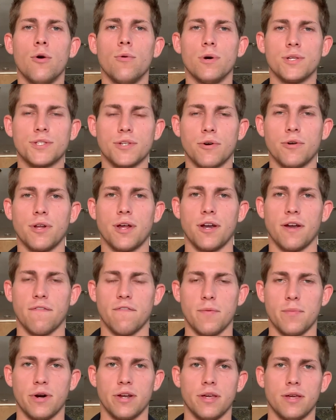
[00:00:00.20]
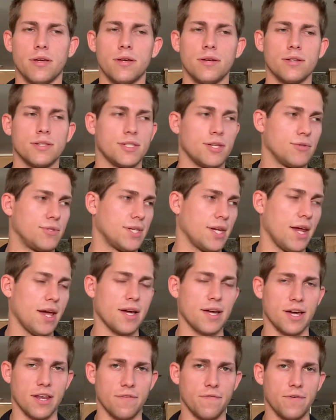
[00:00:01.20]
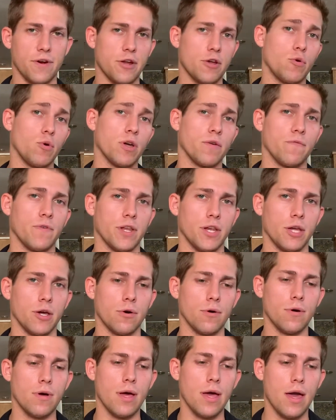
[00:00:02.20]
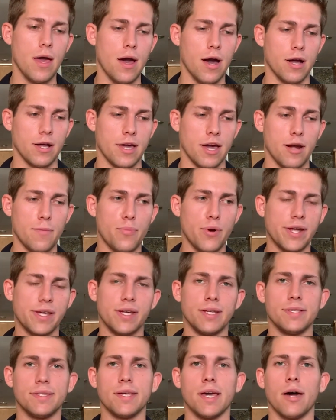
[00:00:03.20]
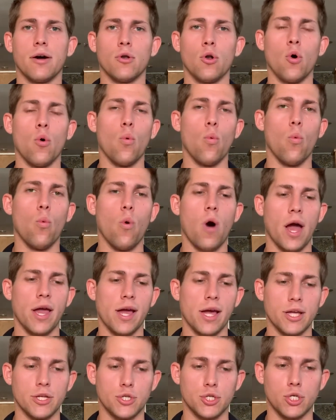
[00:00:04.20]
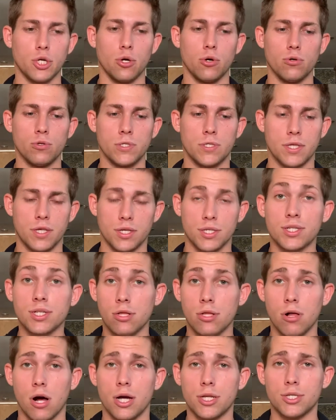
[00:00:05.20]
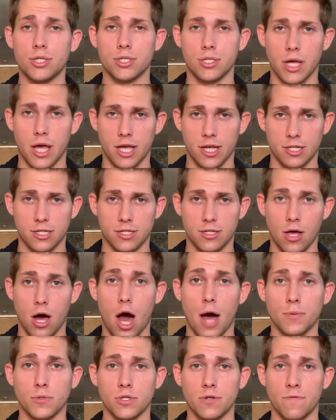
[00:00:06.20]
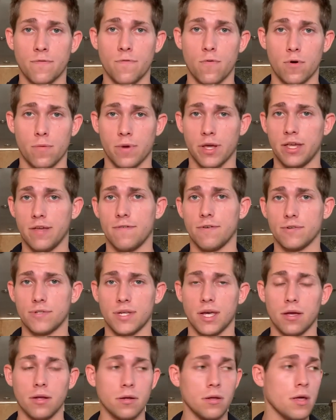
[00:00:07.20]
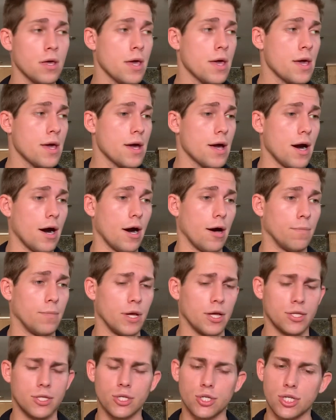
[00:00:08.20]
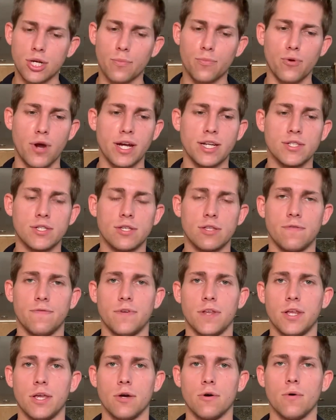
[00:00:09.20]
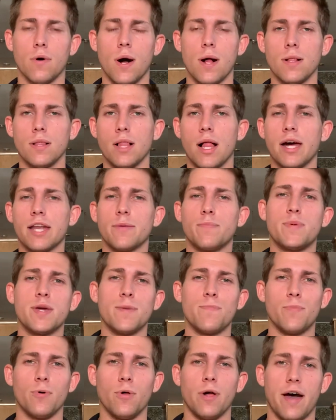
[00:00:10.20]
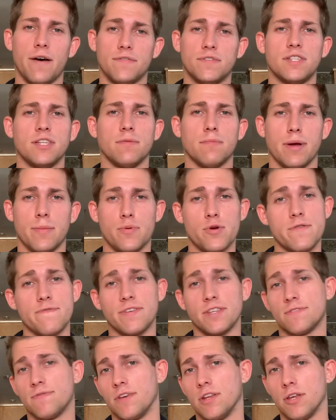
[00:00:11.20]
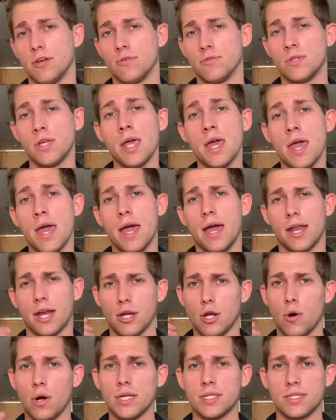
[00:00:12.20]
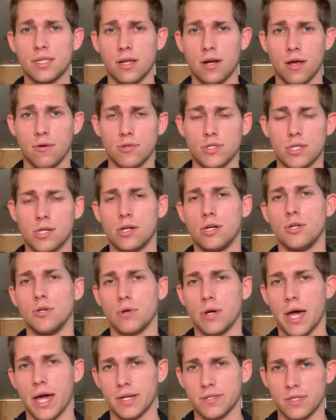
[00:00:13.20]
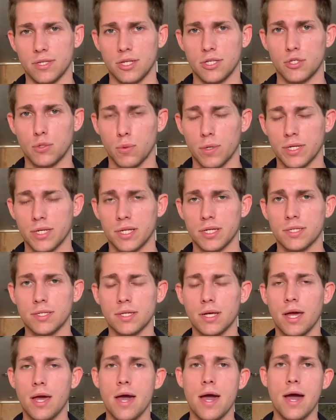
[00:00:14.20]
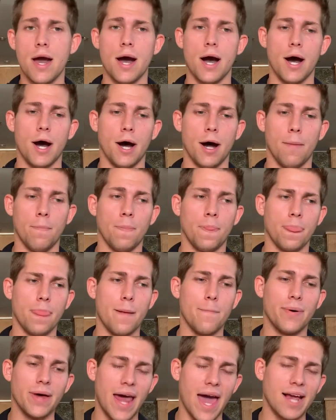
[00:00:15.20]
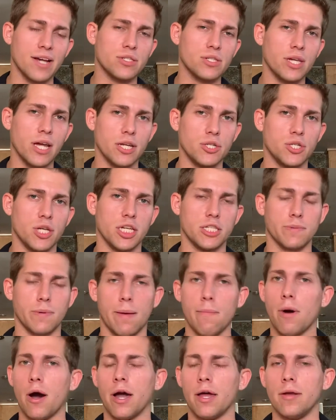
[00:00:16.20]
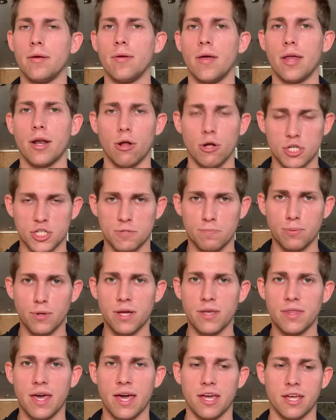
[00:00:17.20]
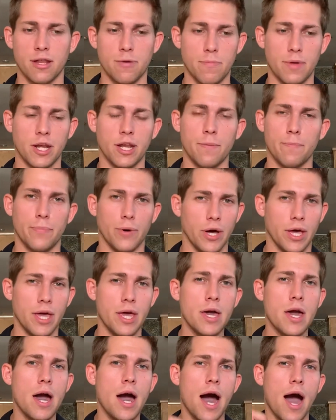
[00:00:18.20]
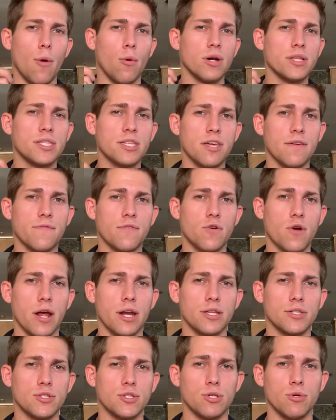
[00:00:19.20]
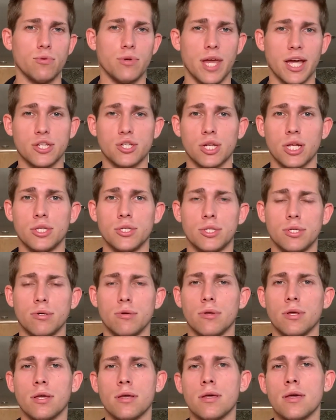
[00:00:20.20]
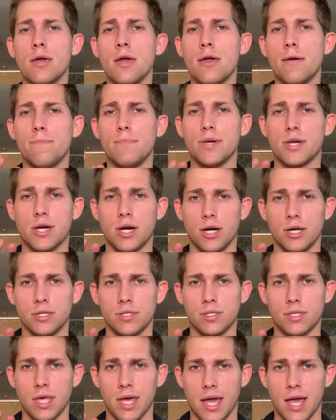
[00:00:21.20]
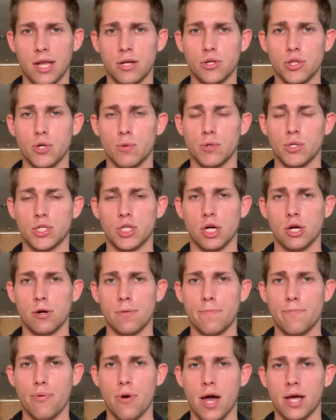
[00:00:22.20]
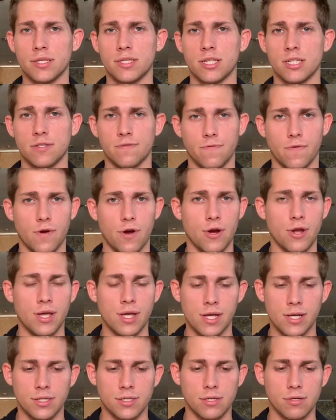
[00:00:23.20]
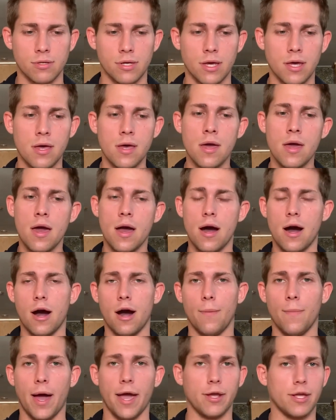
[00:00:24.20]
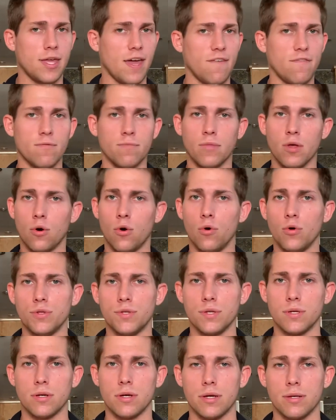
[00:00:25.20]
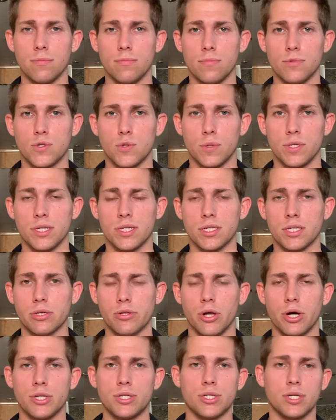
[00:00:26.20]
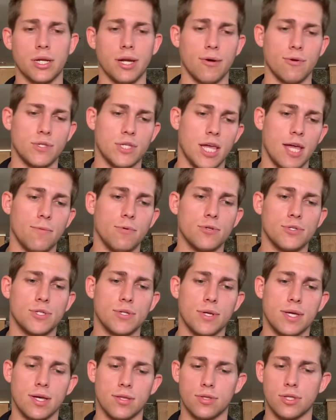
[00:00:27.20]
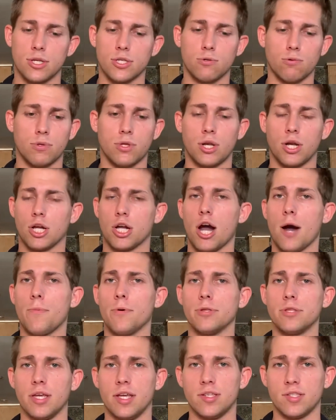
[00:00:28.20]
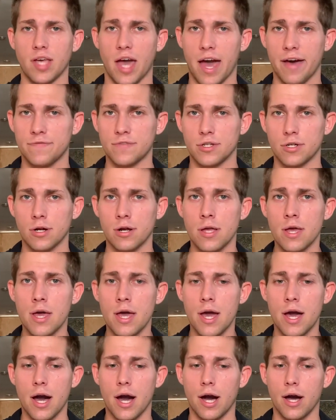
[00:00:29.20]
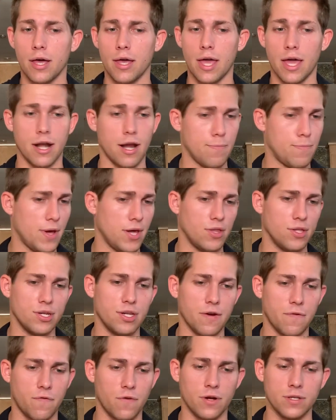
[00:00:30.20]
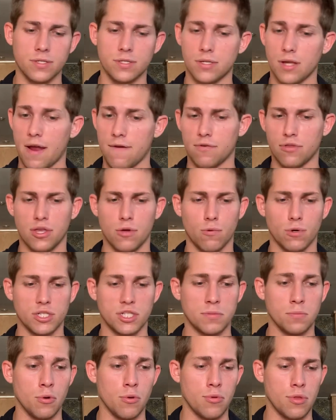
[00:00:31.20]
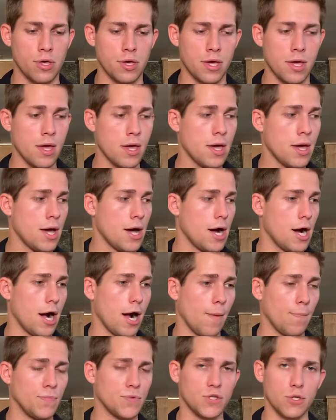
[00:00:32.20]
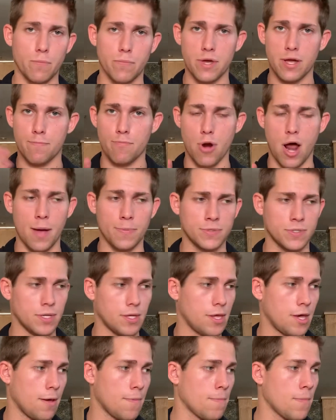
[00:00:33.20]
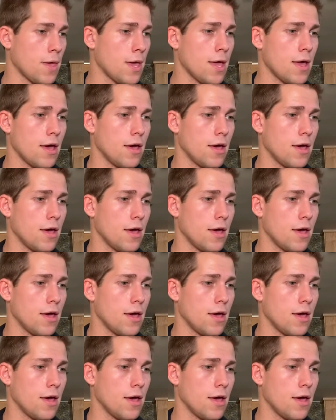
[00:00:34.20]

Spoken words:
What's going on, everybody? So today I got a very quick video kind of breaking down why I chose this clutch as the option for my Evo 10. And to jump right into the video, a lot of people have seen my previous videos, and I know I said I was going to do an Exedy twin disc, but actually I changed my mind, and I'll explain that in a minute. But I wanted to give credit to Next Gen Tuning because they handled the return process very easily. I gave them the old twin disc clutch, and I was able to get this within a couple days after, and I paid the difference. Everything went smoothly, so big props to them.